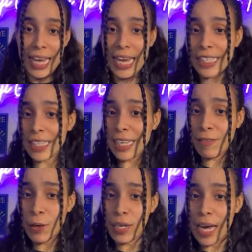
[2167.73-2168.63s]
It should
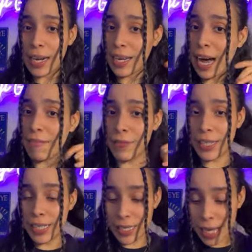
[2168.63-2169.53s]
give you a lot of confidence.